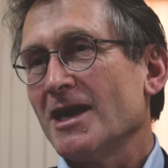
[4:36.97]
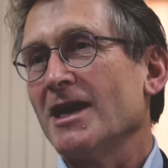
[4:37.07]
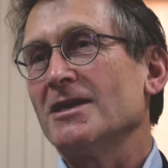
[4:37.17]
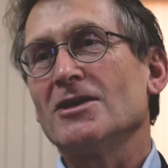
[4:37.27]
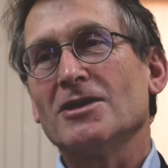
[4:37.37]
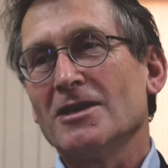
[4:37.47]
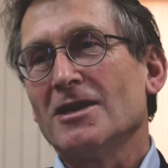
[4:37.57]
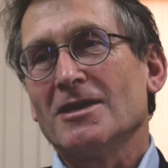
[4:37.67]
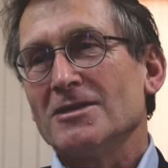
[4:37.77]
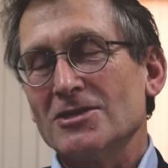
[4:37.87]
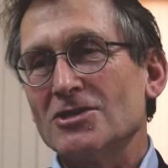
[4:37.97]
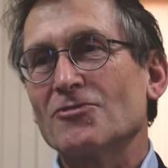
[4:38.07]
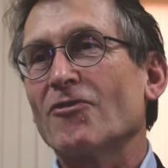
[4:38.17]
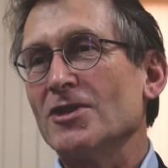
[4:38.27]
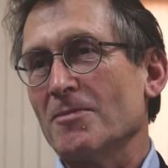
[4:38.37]
And this is
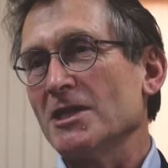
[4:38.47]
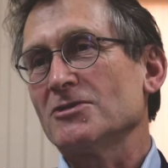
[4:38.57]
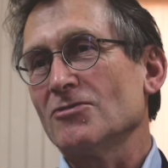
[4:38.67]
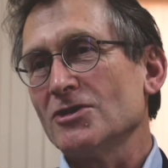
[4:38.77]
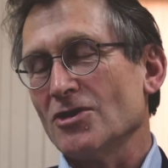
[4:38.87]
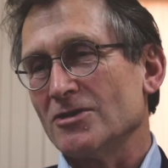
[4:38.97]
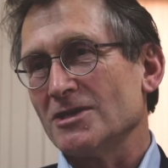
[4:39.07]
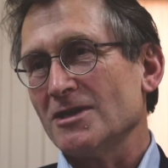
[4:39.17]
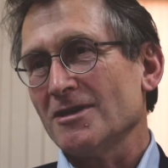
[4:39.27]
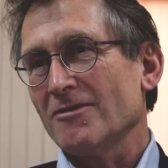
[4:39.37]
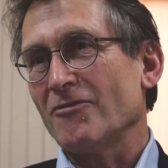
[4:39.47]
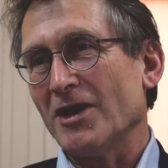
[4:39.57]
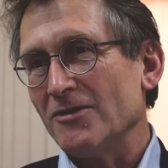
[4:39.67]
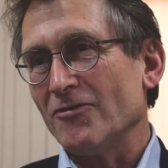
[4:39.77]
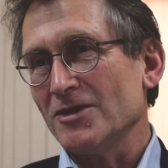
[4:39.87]
fundamental research,
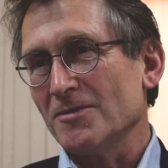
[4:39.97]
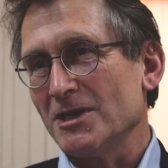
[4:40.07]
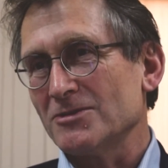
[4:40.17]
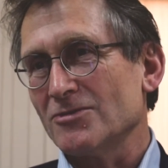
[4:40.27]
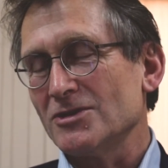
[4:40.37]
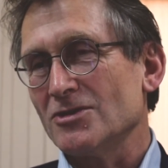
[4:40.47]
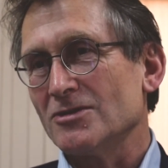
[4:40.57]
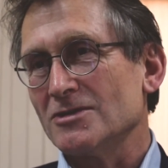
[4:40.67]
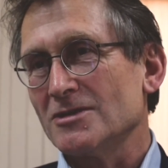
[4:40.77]
very fundamental research.